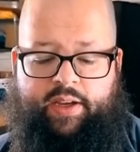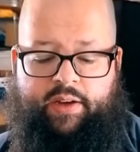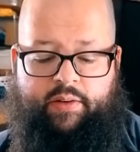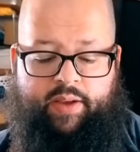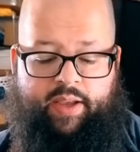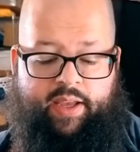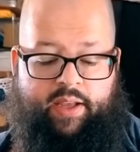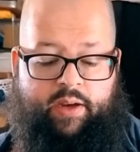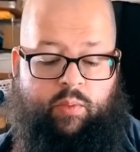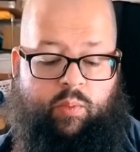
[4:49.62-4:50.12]

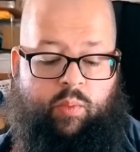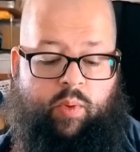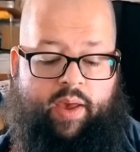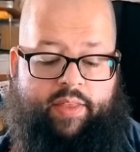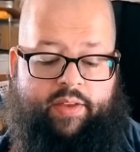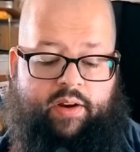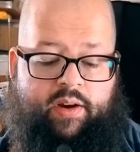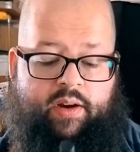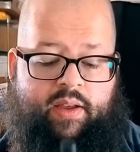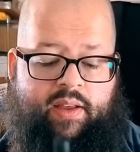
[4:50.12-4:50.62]
radio and
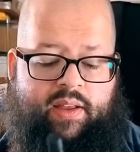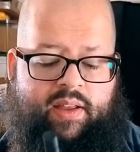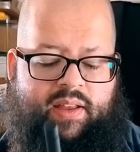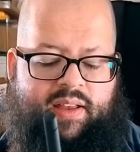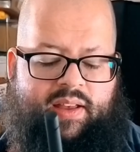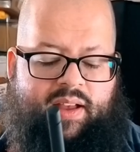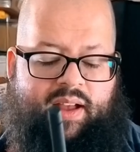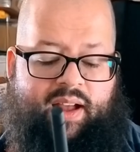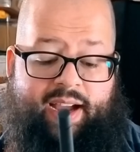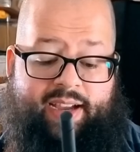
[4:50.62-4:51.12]
weather.
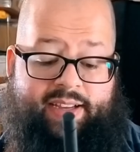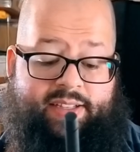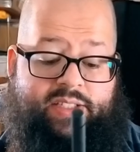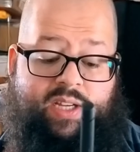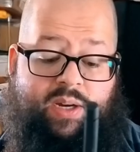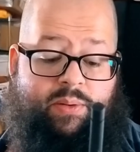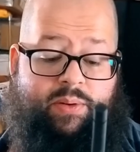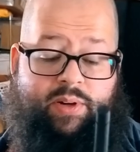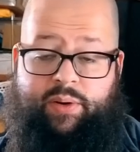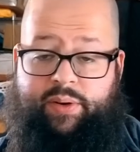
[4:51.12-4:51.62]

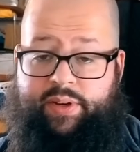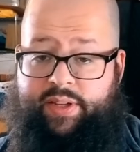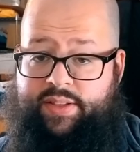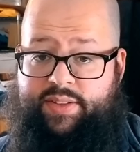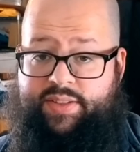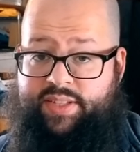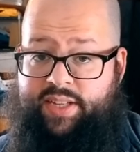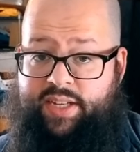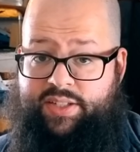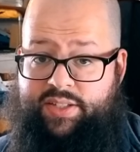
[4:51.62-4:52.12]
I don't know
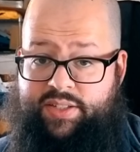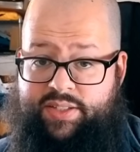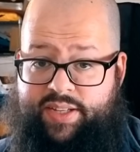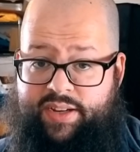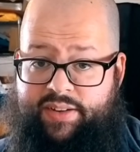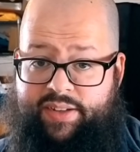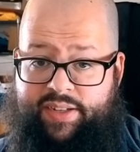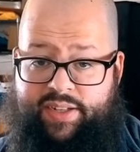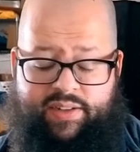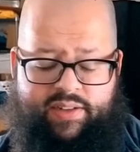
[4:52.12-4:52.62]
any of the
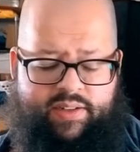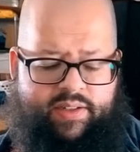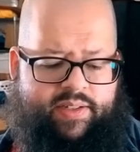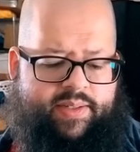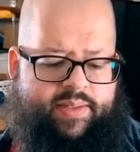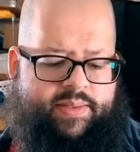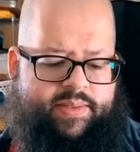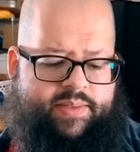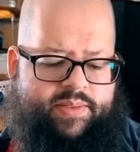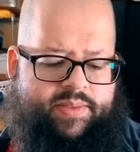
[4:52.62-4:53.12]
stations out
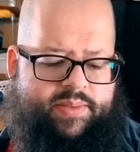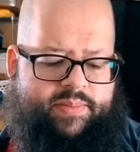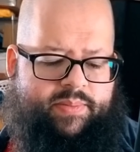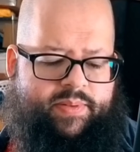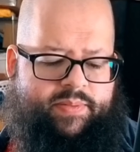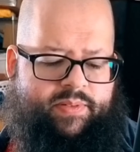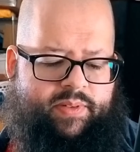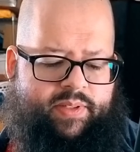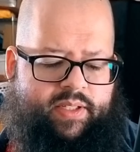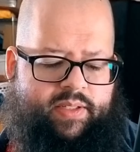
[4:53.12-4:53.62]
here
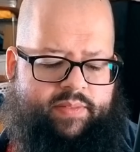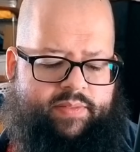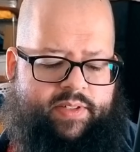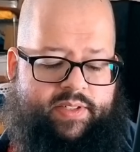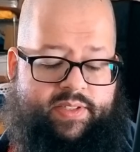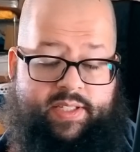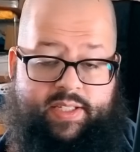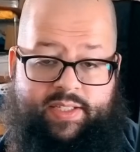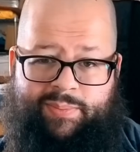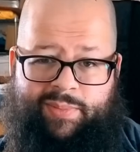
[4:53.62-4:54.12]
because we've only
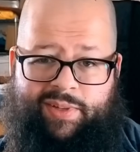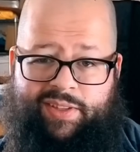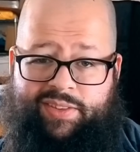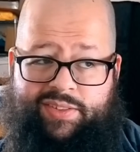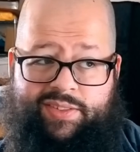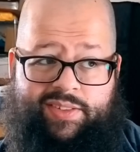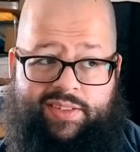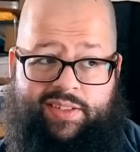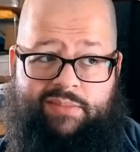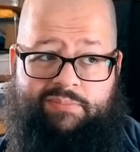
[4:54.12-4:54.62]
lived here six
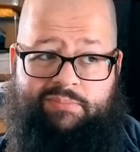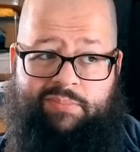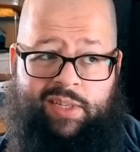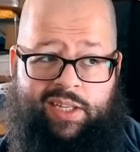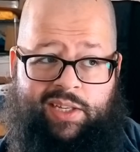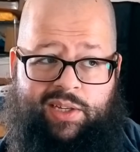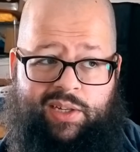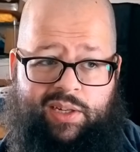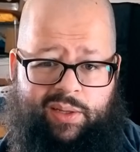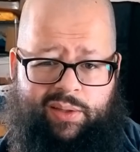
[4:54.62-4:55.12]
months and